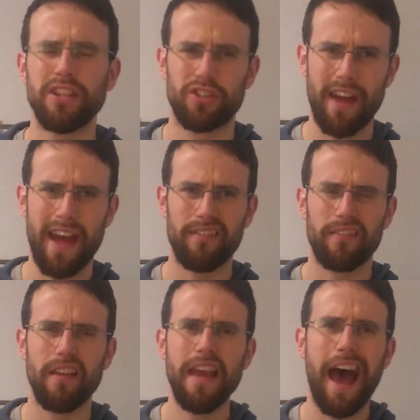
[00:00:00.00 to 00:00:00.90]

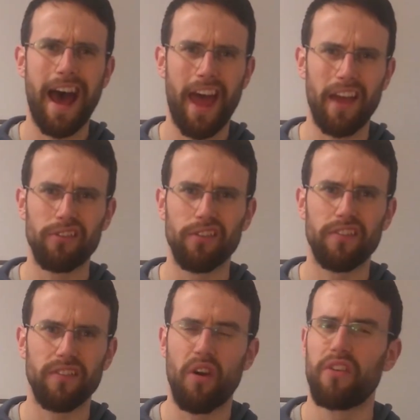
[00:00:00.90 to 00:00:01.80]
stressed and
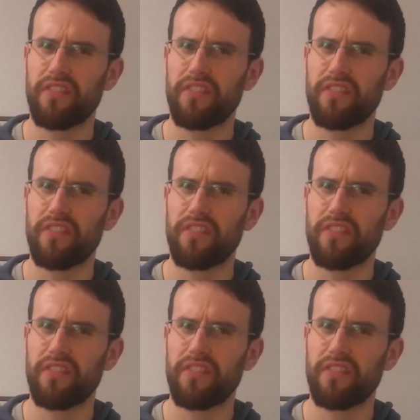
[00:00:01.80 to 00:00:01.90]
anxious or